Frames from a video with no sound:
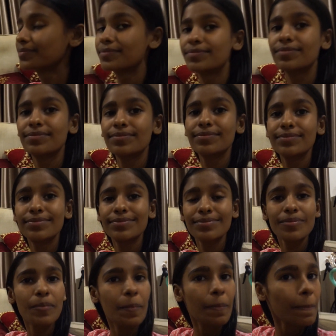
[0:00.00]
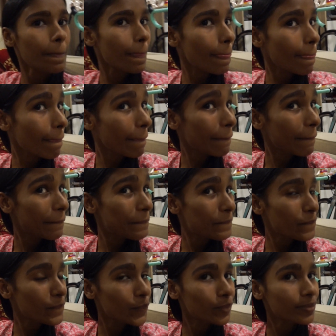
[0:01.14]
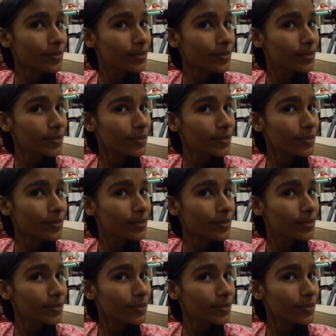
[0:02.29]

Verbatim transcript: be honest, I like your right eyebrow